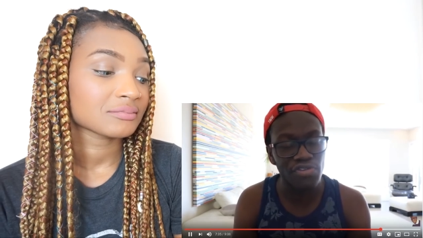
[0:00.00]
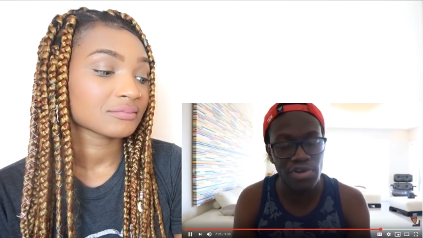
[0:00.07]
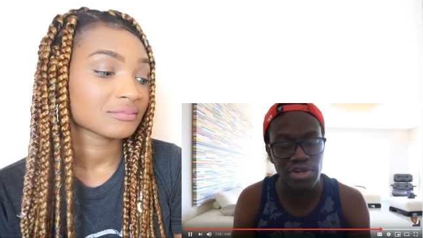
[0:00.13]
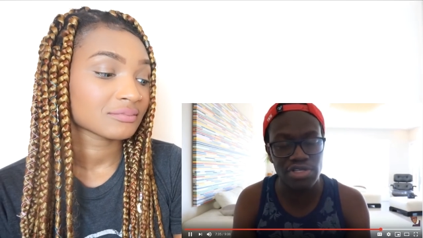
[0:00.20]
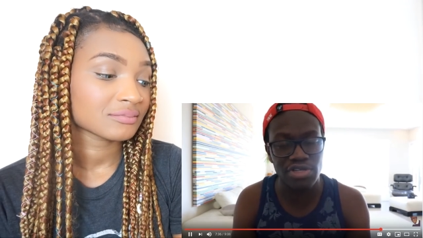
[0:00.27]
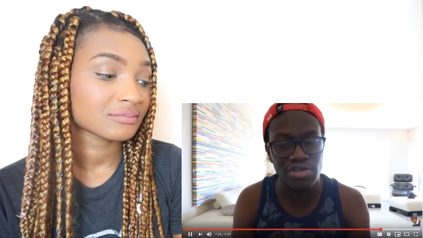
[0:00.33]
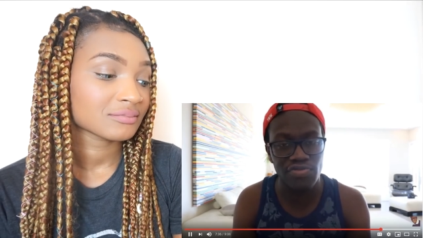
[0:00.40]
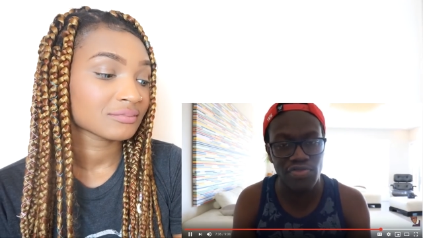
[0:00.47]

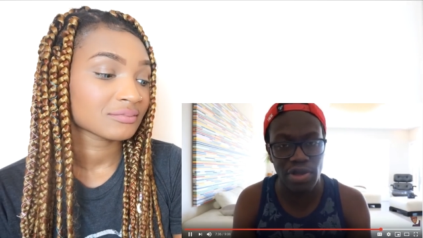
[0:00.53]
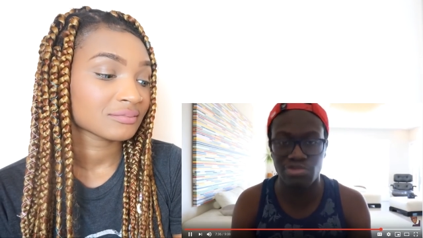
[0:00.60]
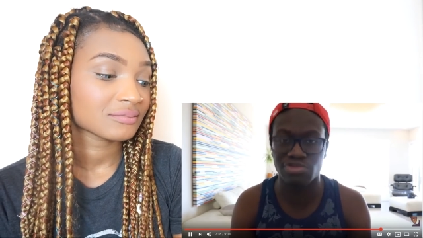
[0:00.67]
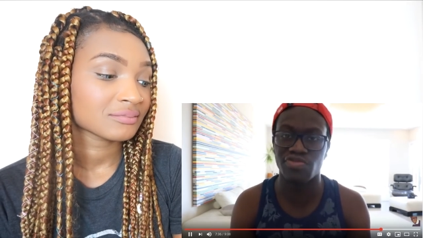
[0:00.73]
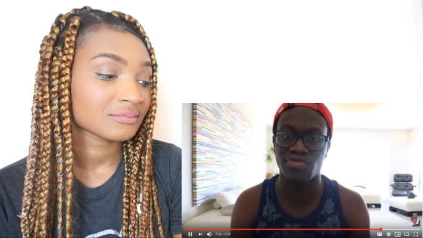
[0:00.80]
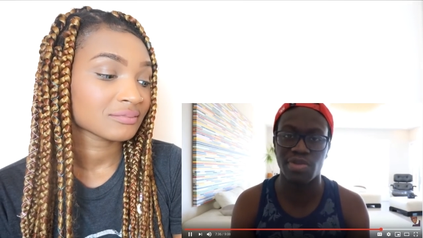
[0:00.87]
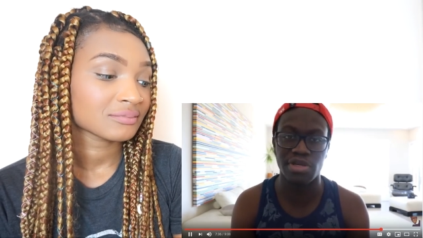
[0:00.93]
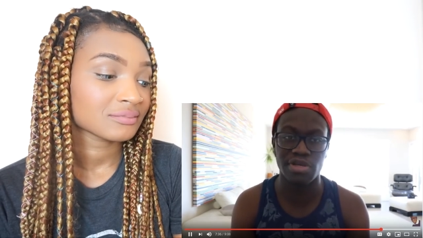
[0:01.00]
Speaker 1: friends can vouch
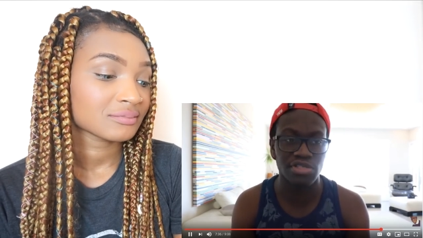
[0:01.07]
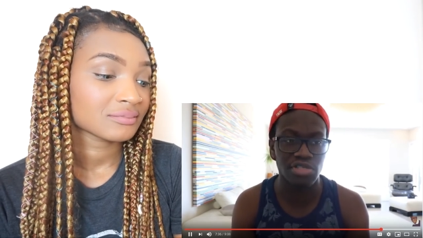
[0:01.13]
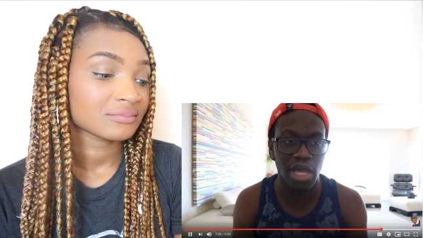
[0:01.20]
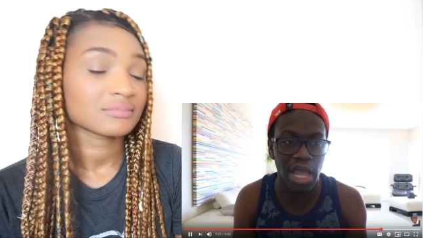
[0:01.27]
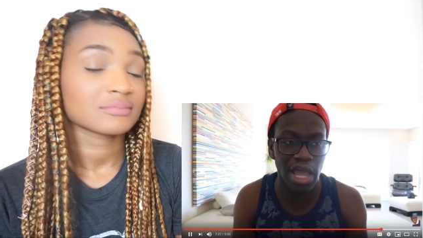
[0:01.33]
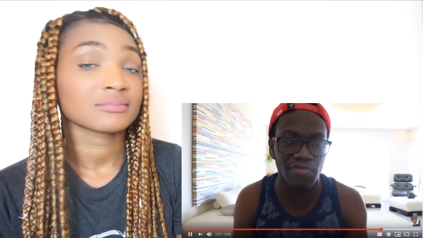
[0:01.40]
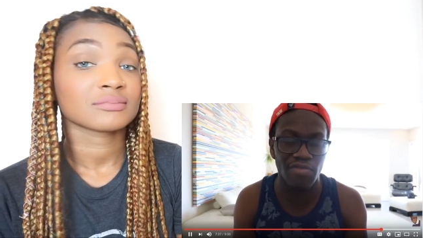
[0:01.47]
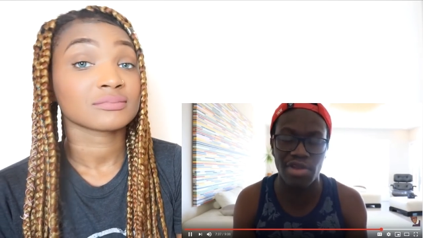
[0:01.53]
for me because
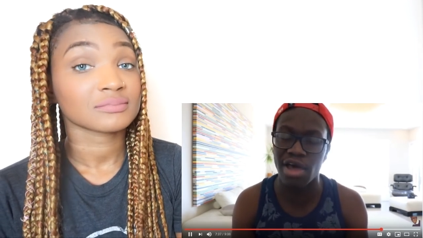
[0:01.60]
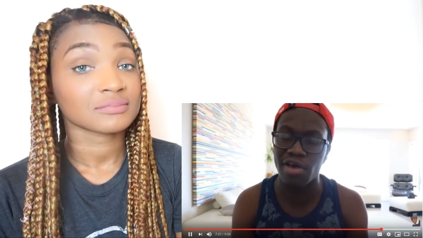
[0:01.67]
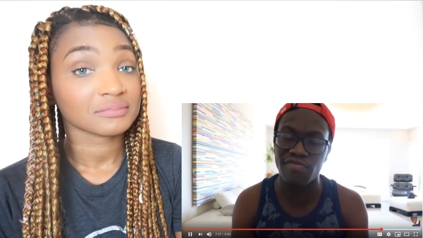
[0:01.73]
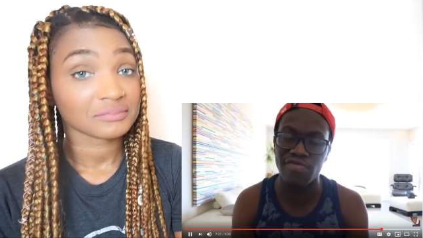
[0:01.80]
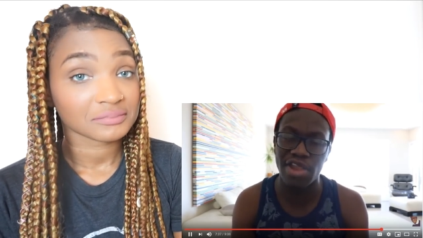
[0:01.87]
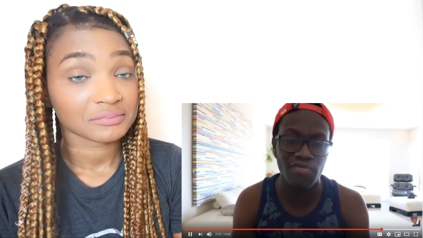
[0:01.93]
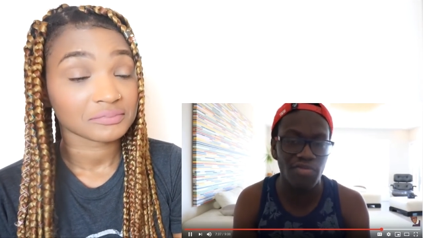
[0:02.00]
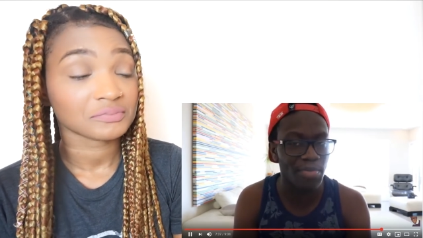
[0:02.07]
I haven't,
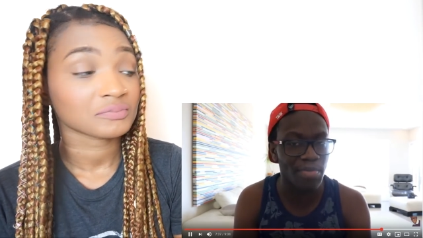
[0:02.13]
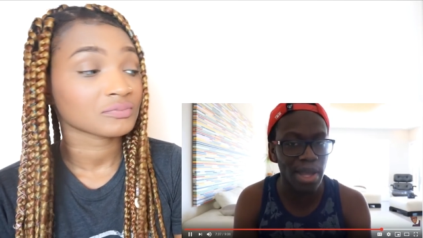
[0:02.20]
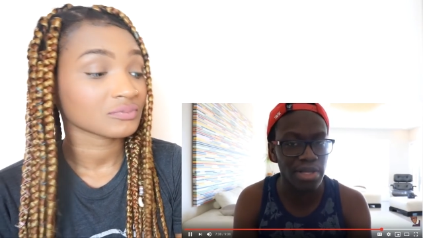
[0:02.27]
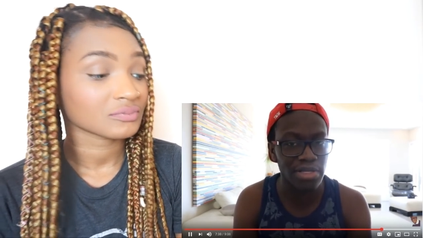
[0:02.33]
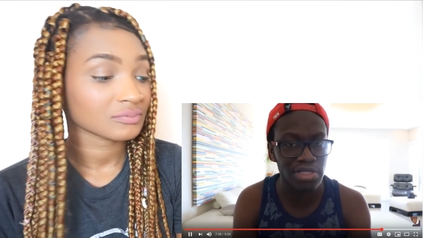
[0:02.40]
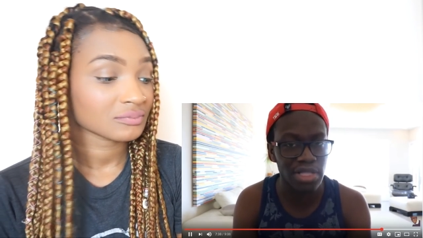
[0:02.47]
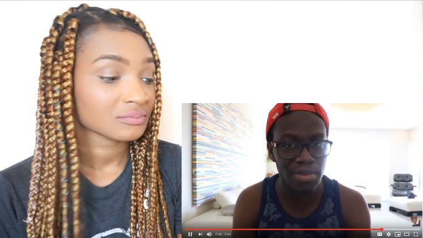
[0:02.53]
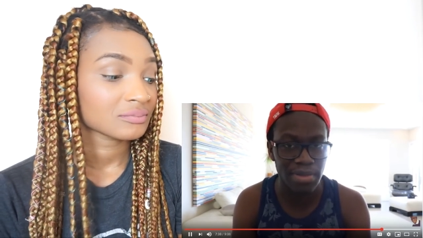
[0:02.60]
I've never
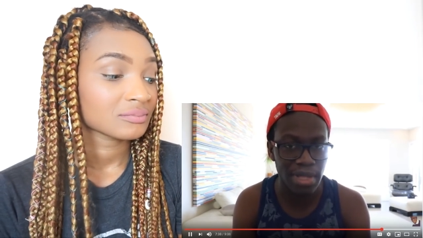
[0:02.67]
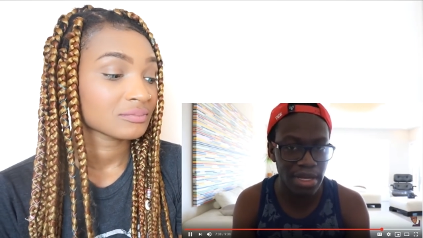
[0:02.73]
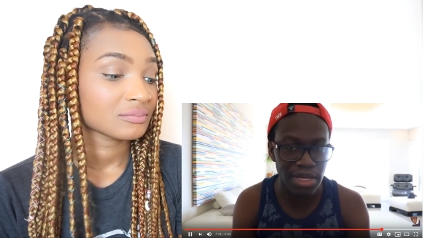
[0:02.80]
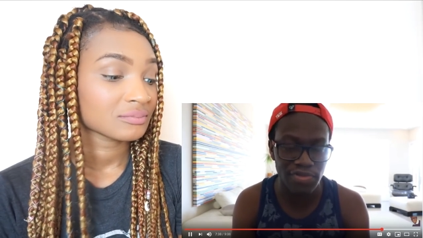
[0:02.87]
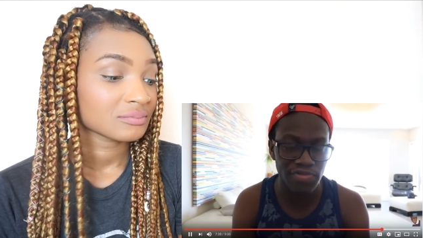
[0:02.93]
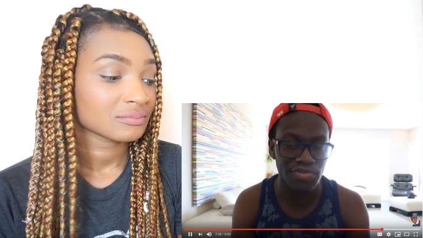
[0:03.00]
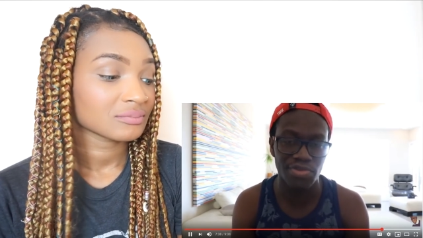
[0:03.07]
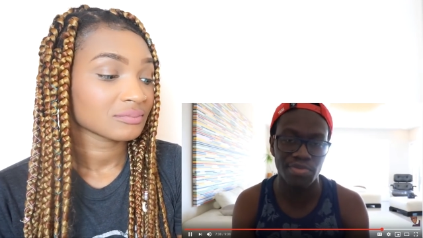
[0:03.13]
backstabbed
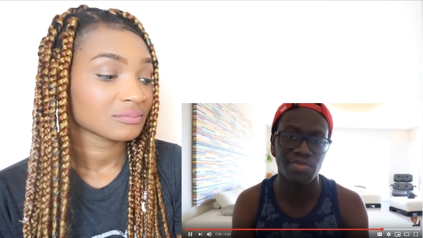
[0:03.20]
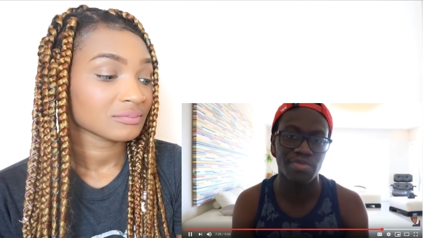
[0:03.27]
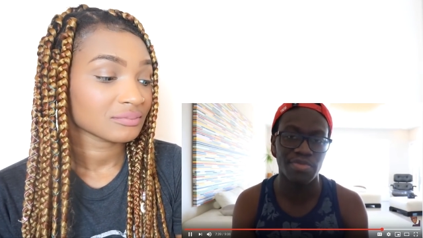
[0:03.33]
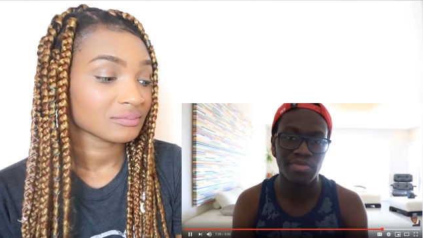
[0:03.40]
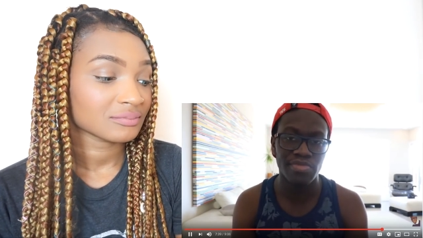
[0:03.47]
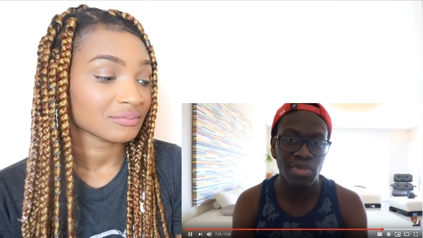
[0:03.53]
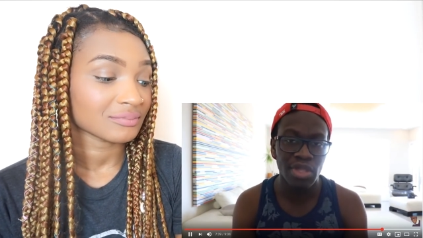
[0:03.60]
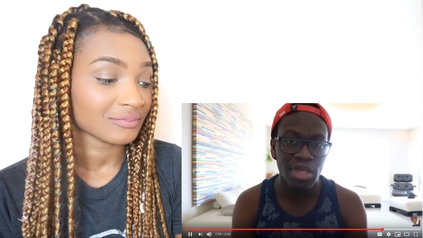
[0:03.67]
any of them.
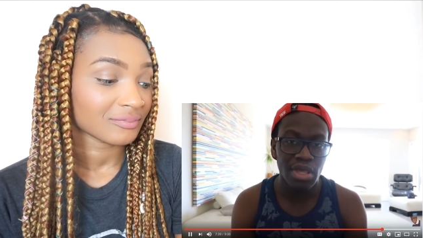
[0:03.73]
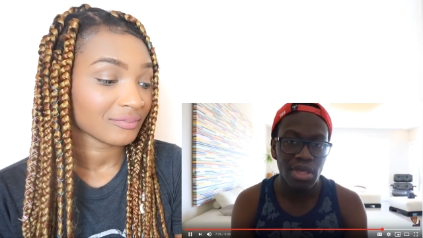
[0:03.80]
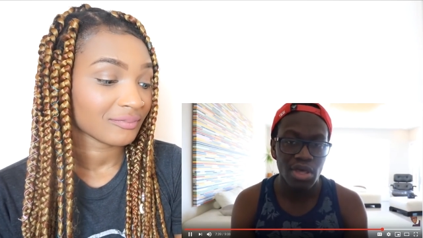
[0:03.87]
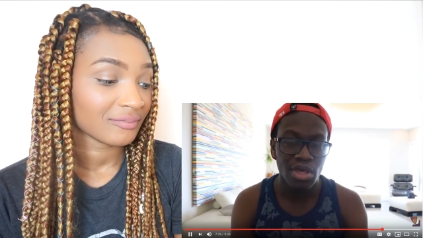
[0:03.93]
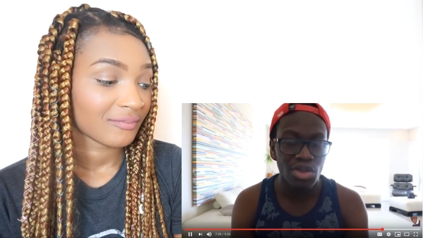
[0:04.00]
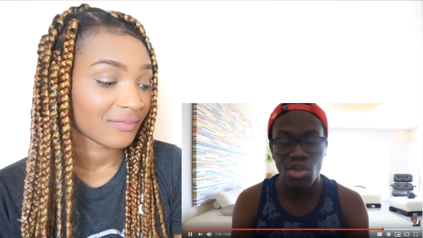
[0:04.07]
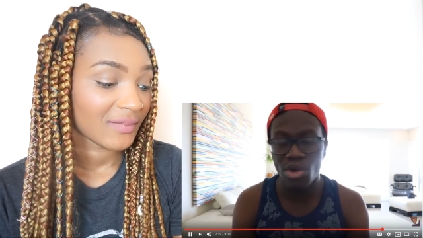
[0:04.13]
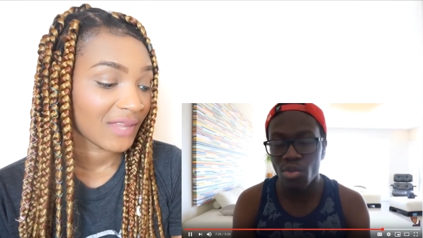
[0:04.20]
Mm.
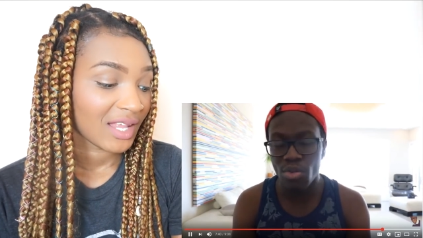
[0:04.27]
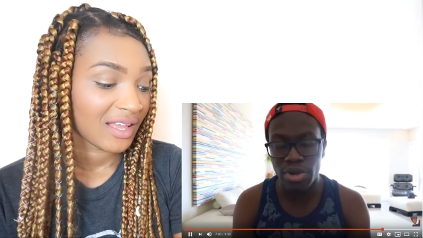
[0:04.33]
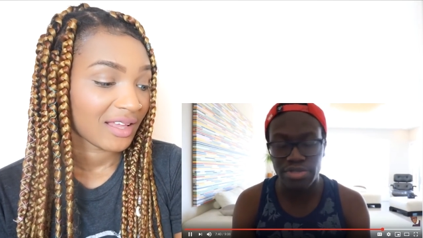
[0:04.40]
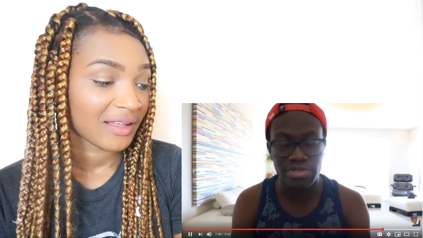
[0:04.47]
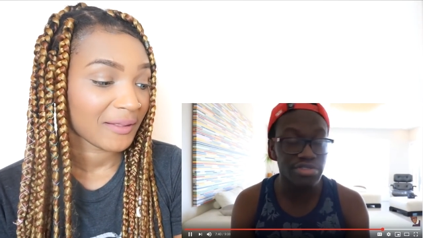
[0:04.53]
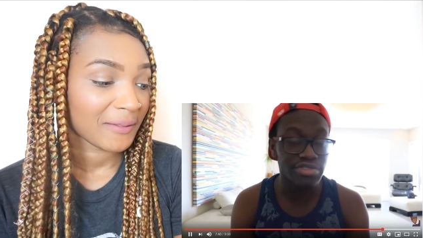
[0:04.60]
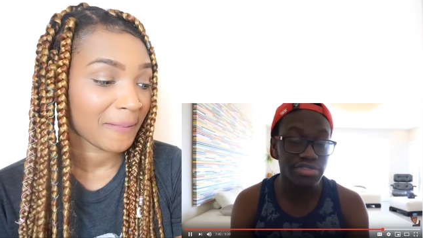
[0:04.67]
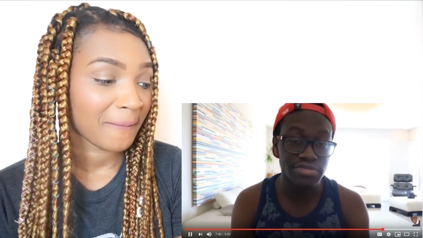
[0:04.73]
Not
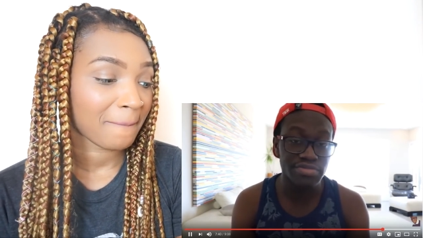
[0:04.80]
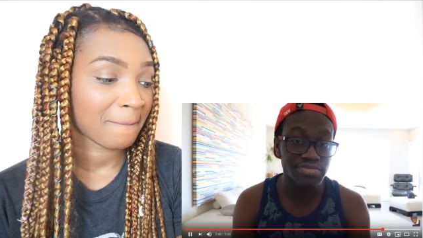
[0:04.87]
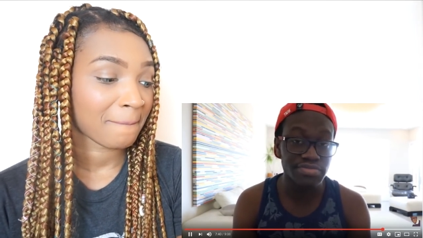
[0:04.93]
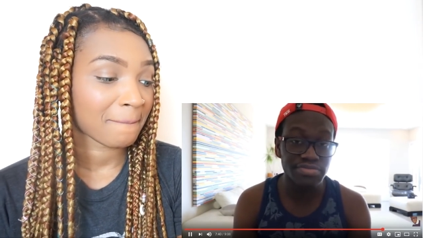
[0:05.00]
once.